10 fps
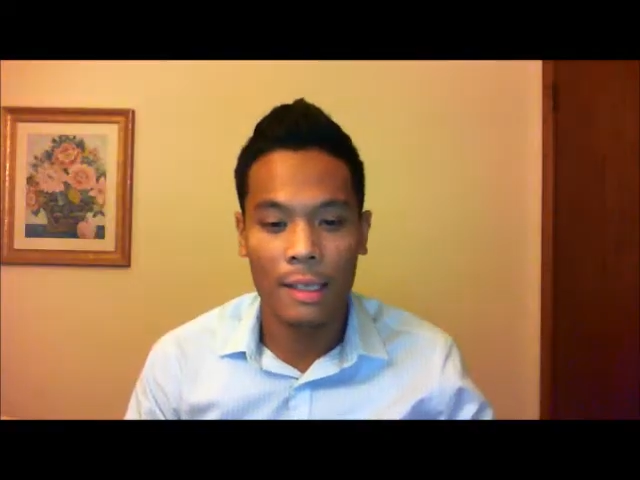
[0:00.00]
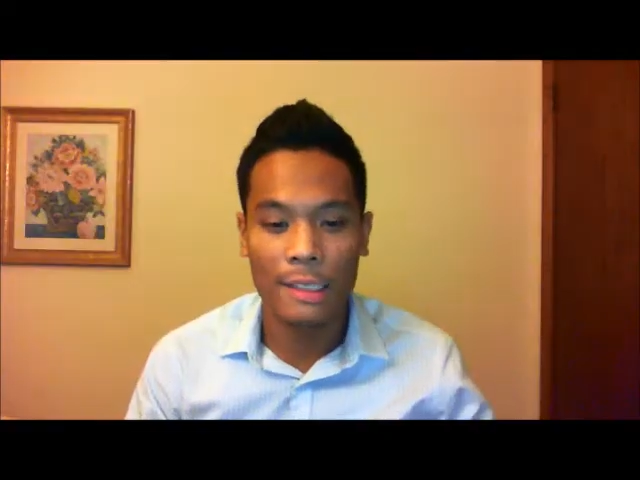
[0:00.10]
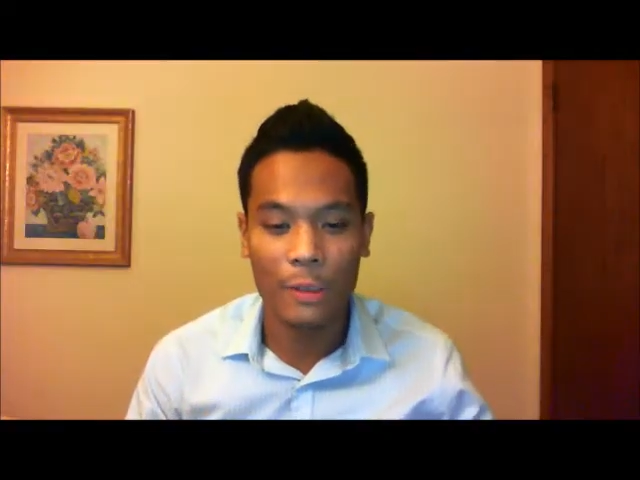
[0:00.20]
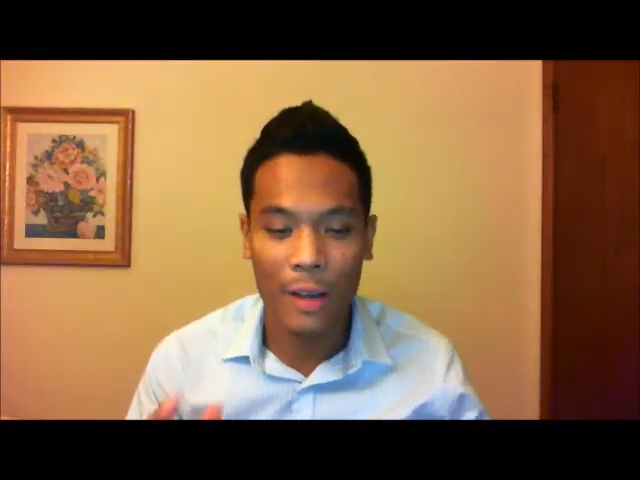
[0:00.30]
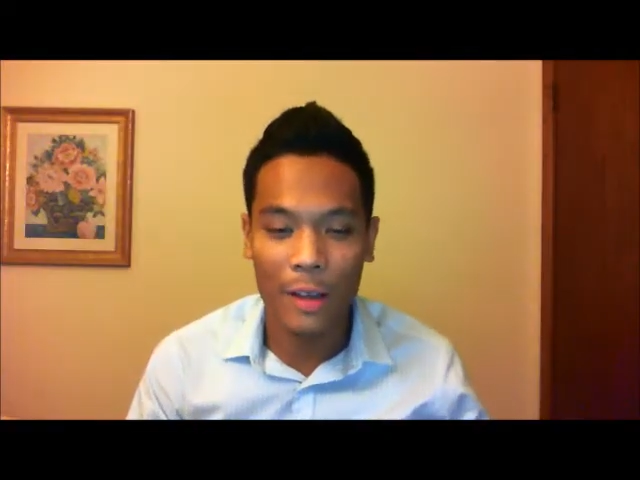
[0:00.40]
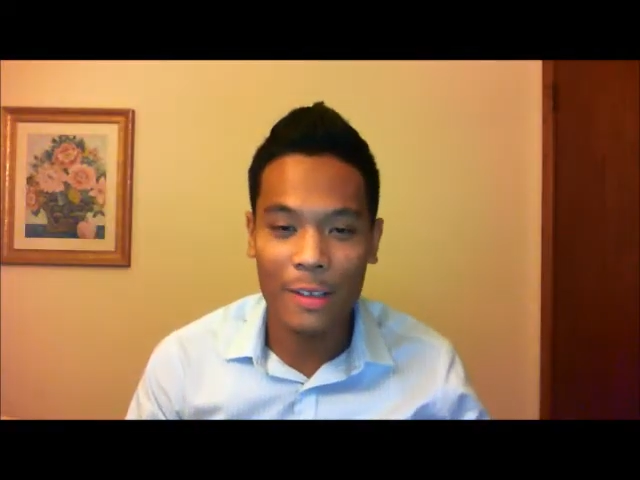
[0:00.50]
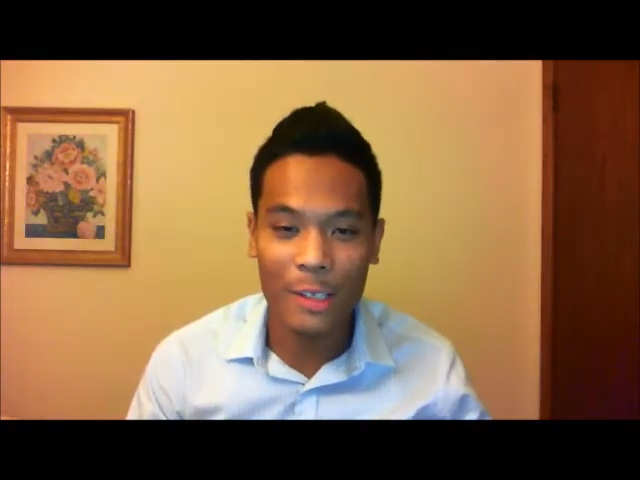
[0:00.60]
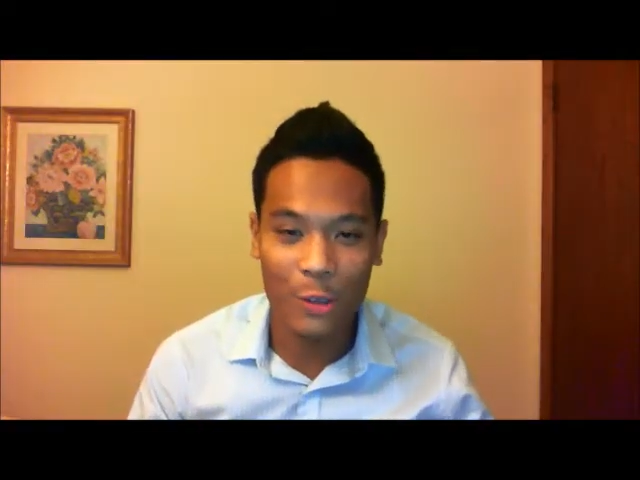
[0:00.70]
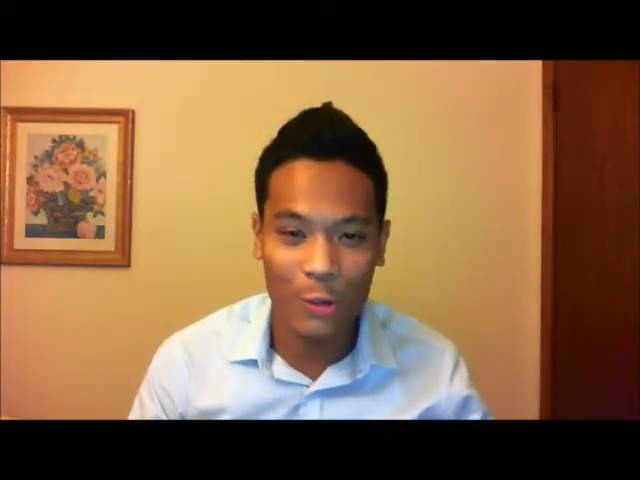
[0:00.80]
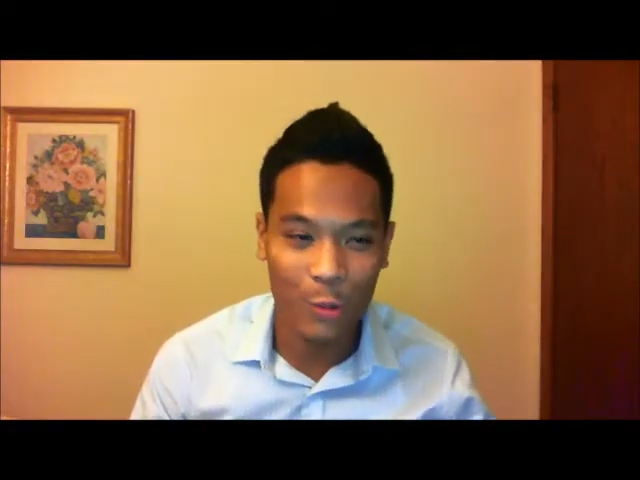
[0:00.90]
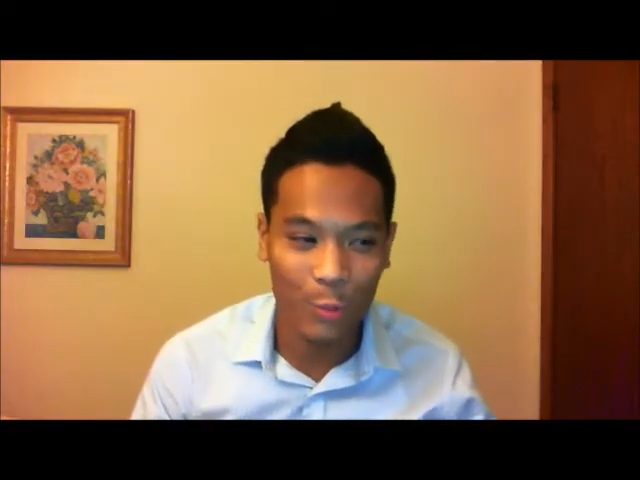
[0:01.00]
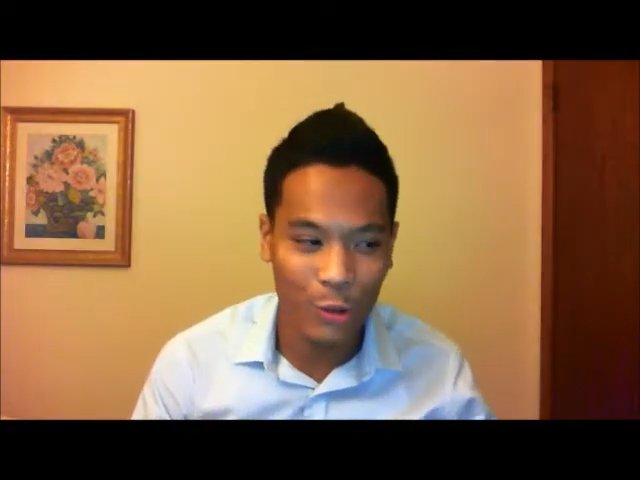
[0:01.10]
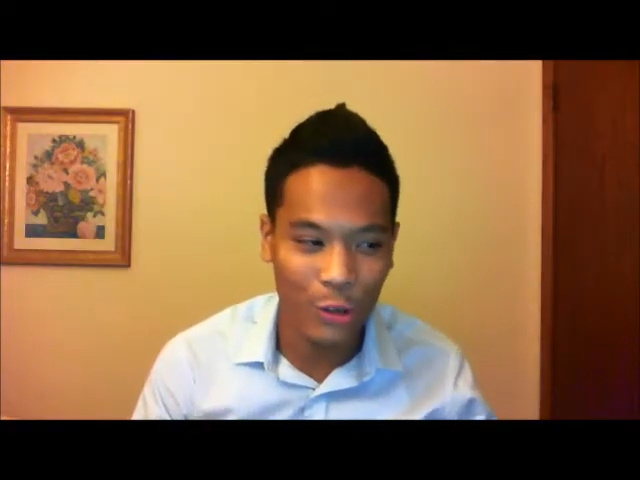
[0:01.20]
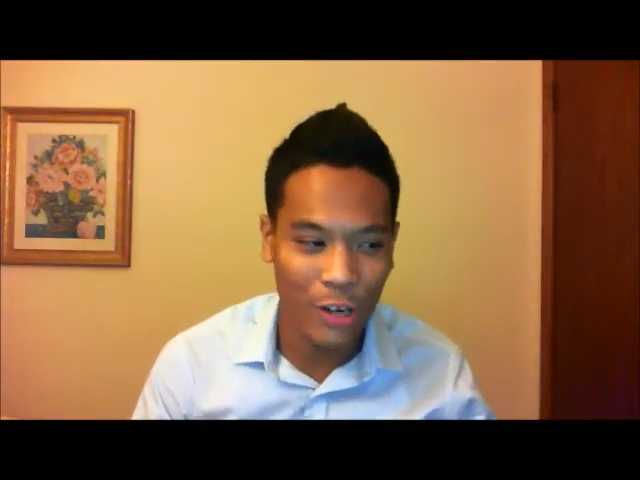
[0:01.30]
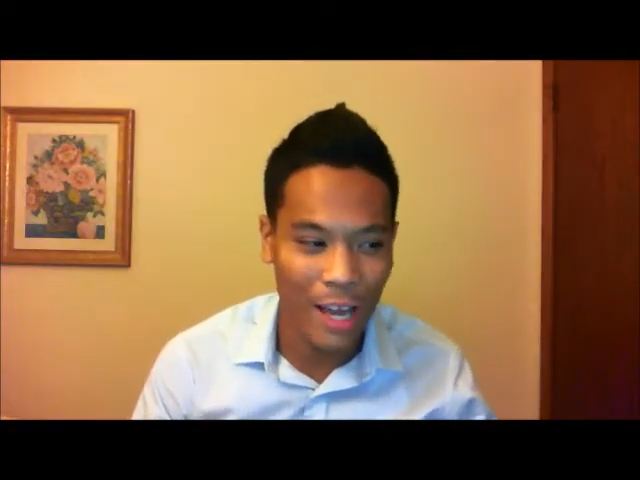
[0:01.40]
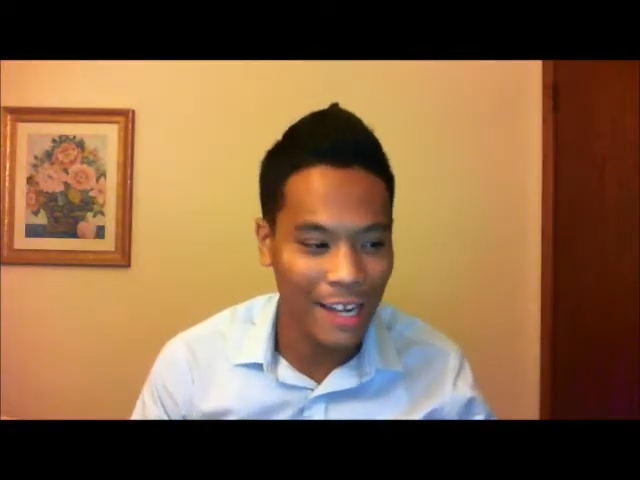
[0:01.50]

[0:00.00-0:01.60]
So now that you know the board,